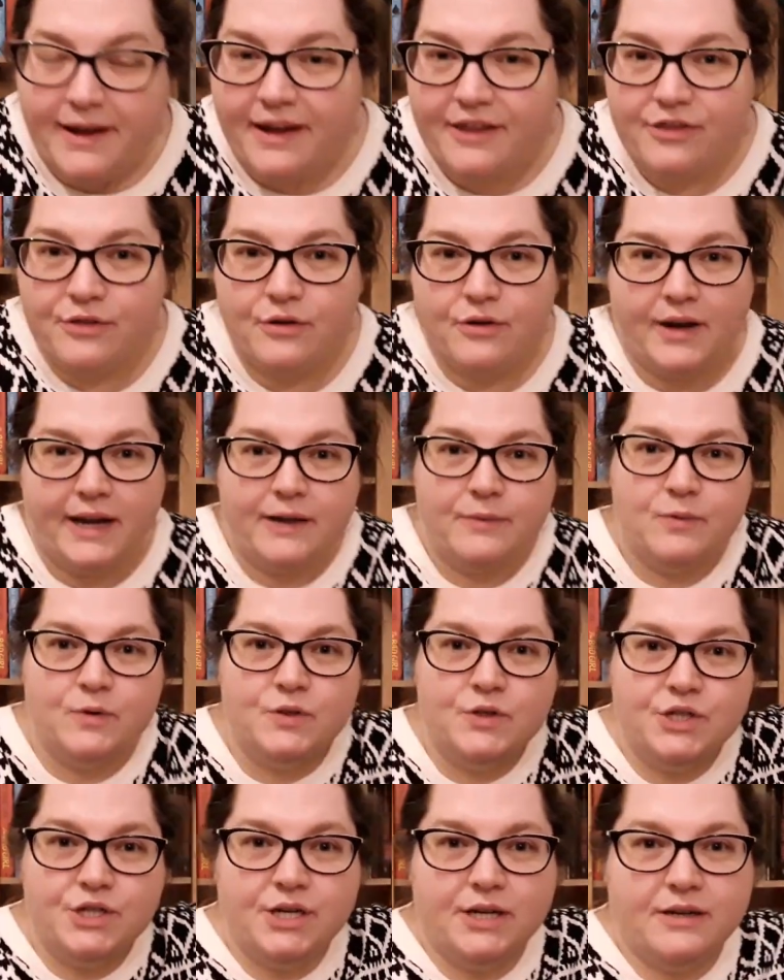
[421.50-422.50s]
I thought I
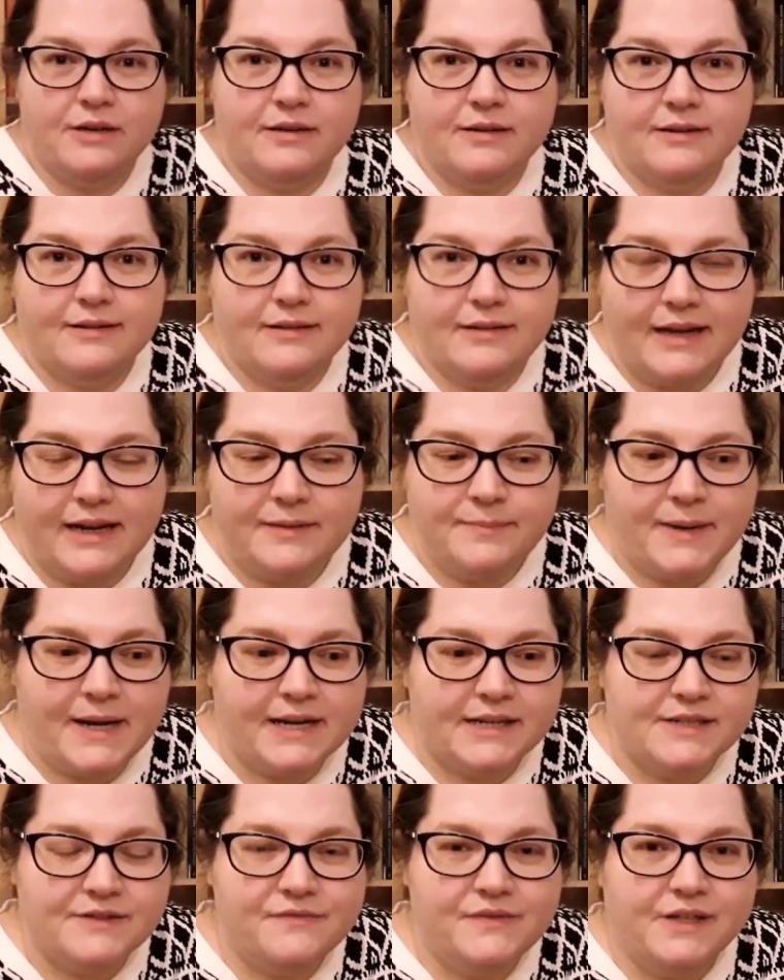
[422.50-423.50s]
would head
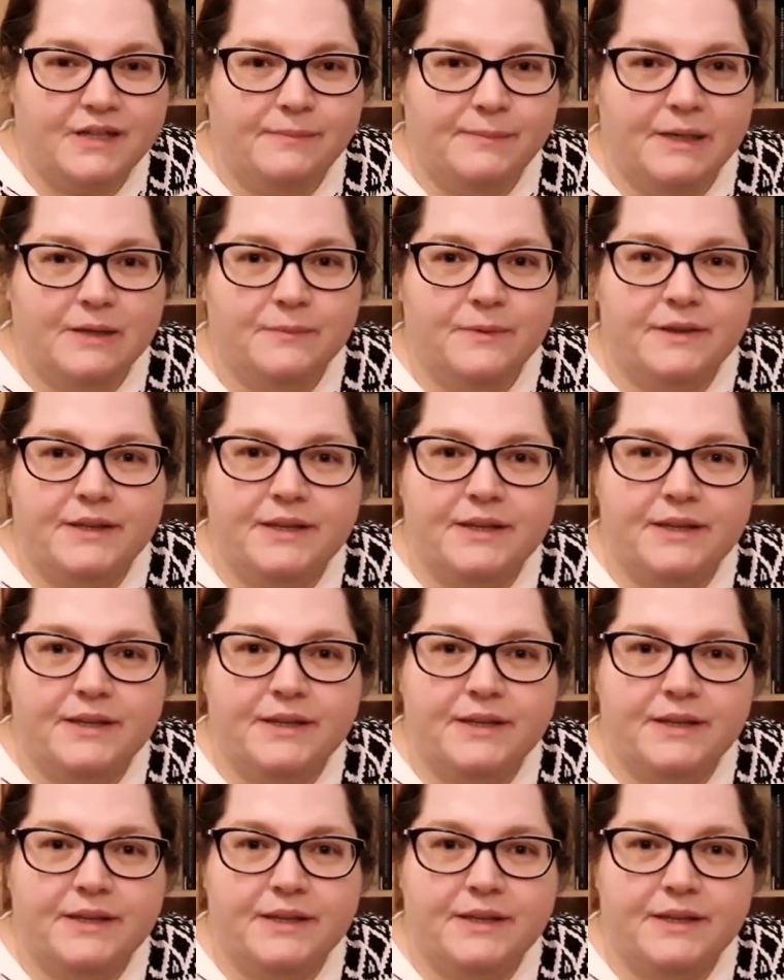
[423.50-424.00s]
back to filming